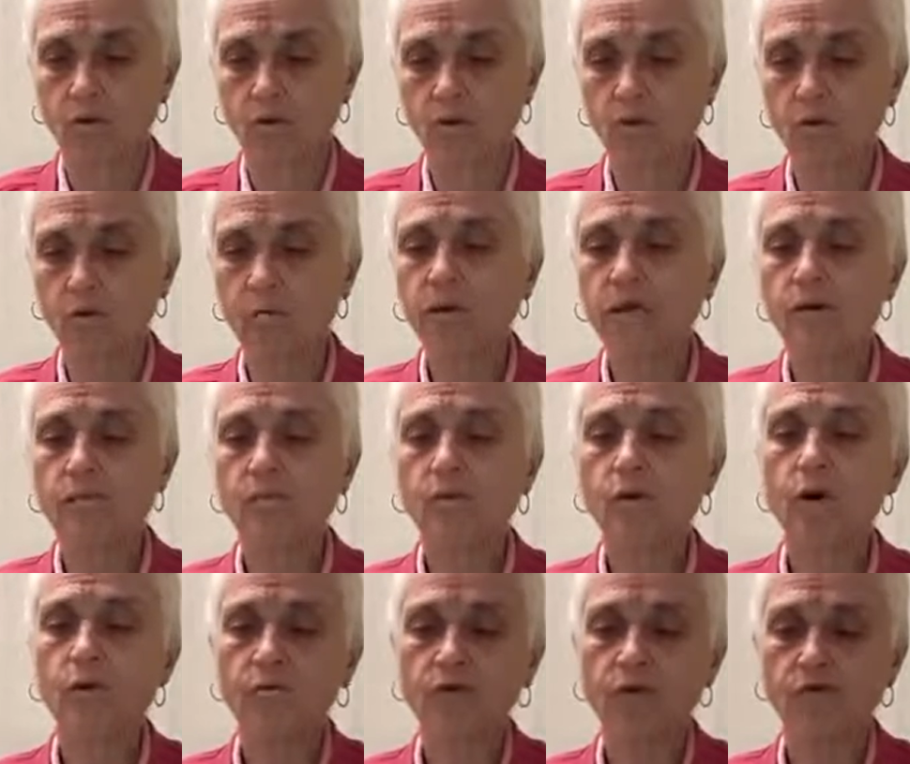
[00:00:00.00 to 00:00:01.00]
whom he
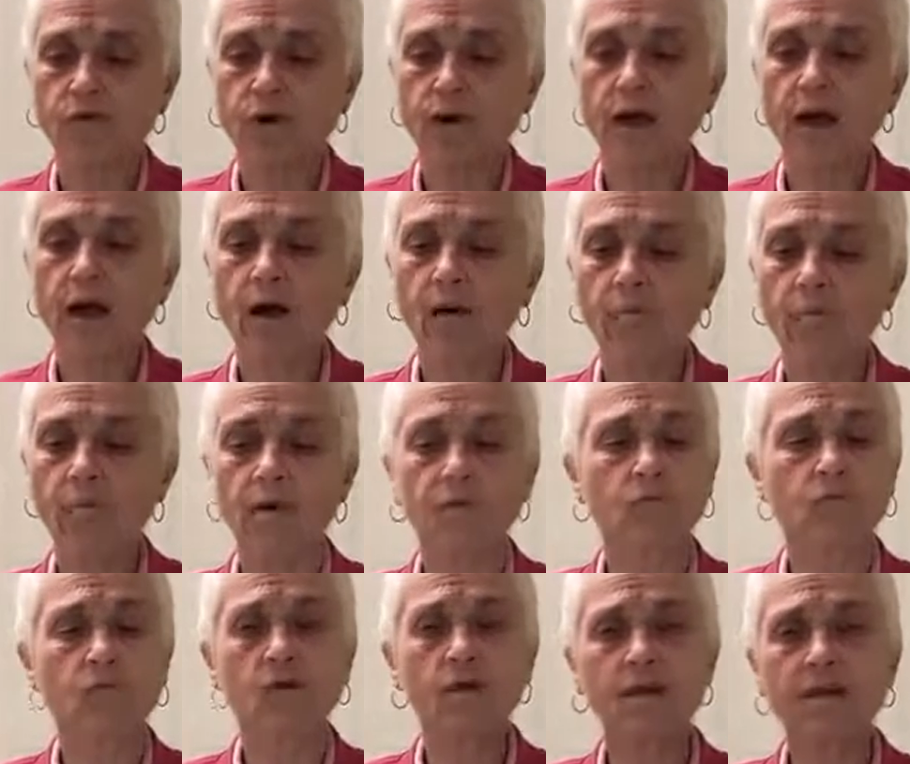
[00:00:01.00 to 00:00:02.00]
approached for help
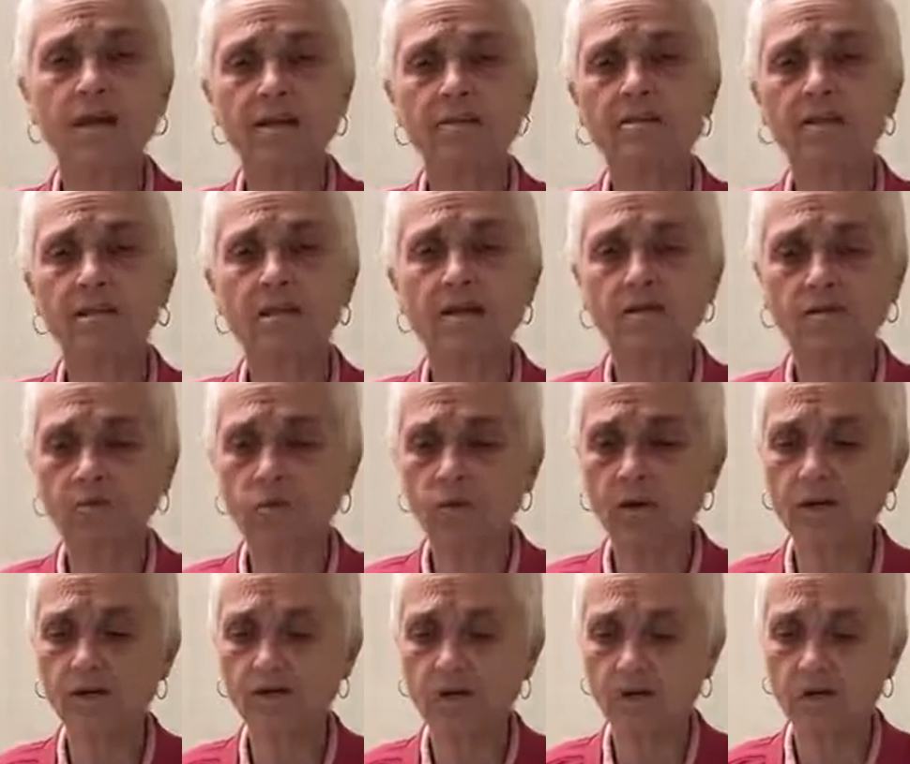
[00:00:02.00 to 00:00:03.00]
in realizing his
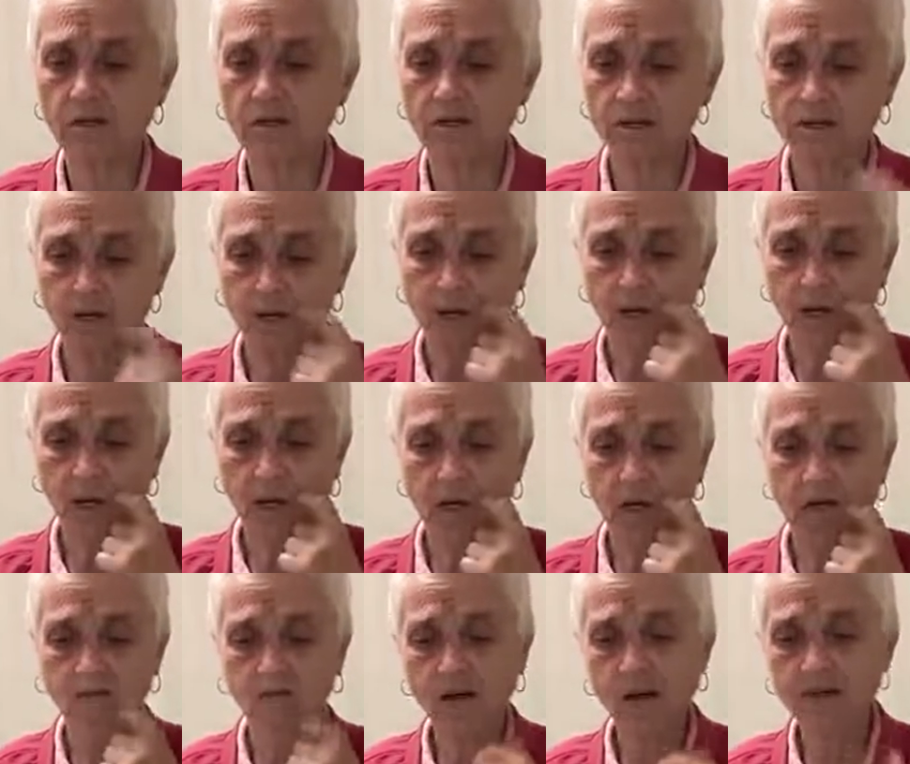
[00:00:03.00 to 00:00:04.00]
wish,
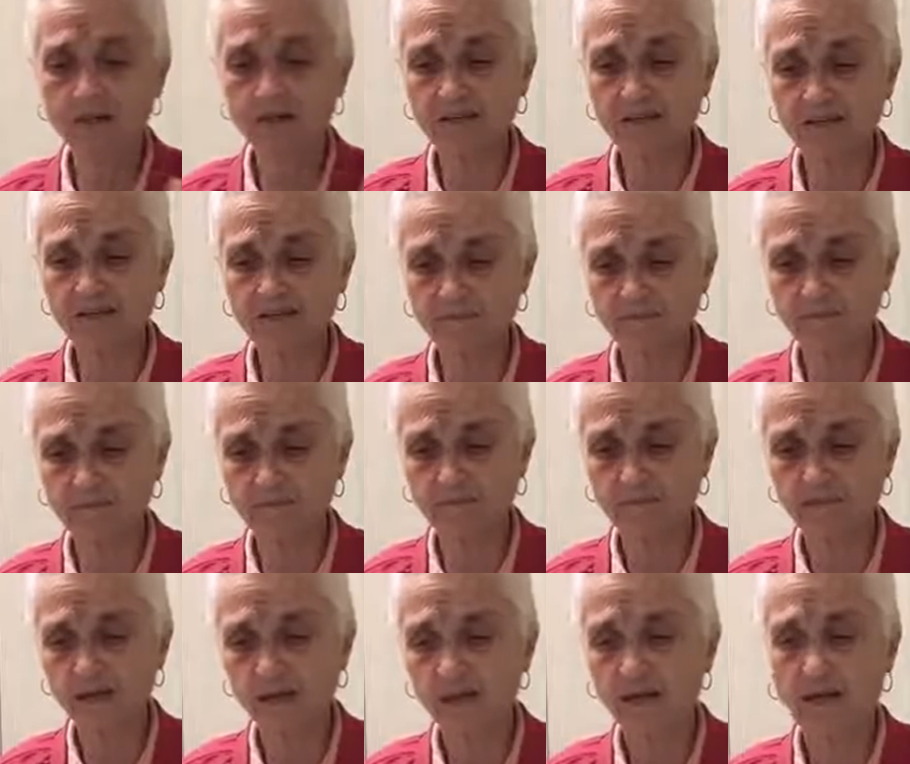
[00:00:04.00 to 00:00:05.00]
advised him,
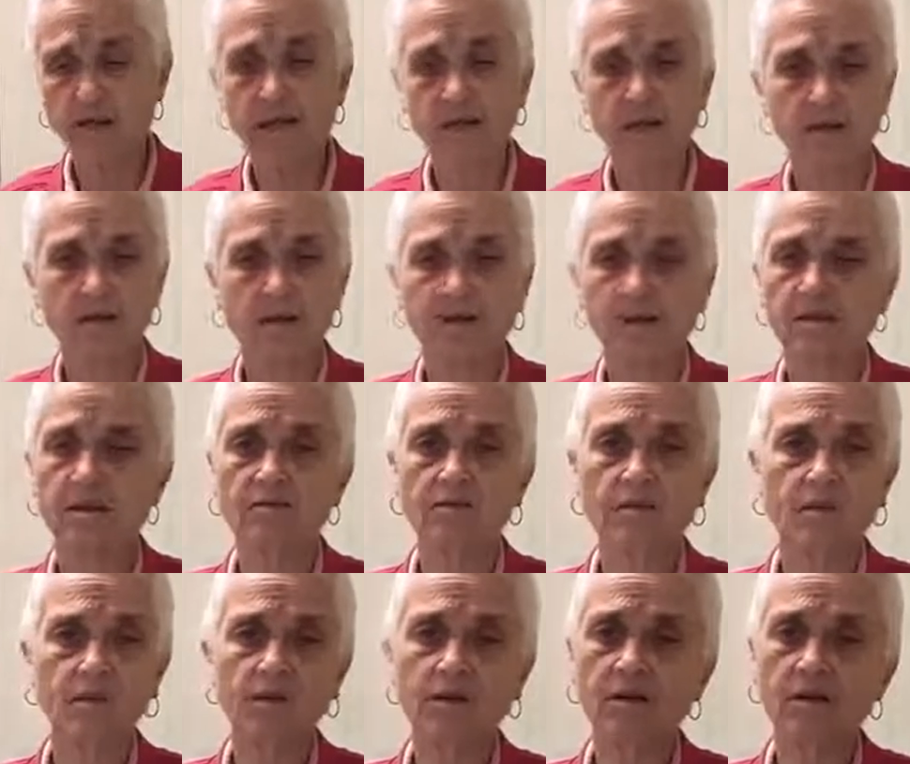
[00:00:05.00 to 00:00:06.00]
give
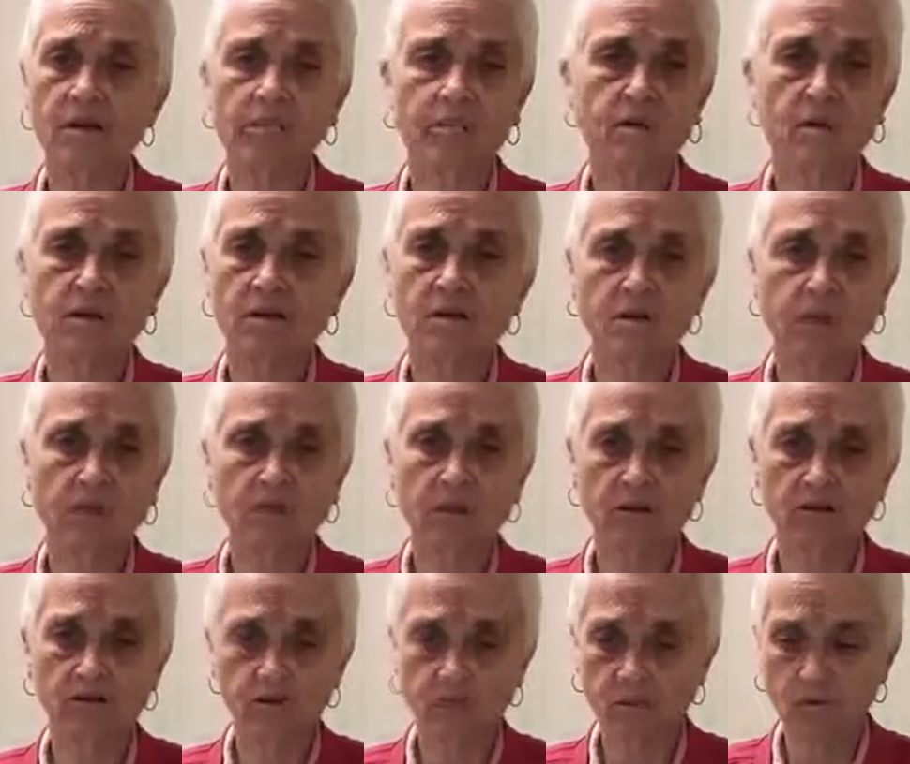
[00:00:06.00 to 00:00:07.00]
up attempting the
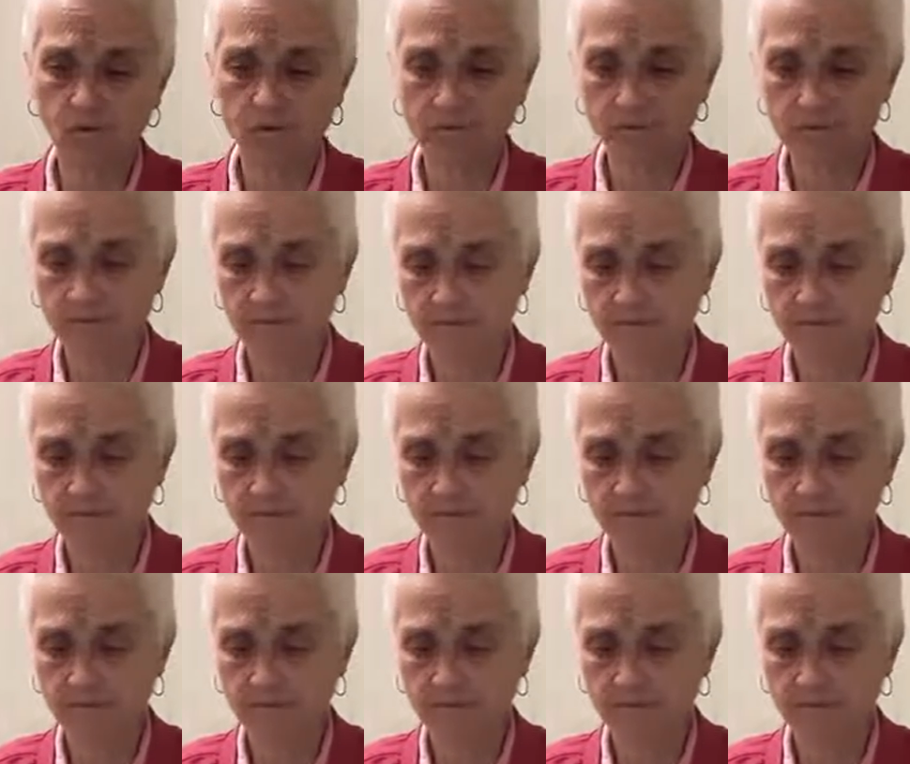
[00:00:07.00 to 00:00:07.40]
impossible.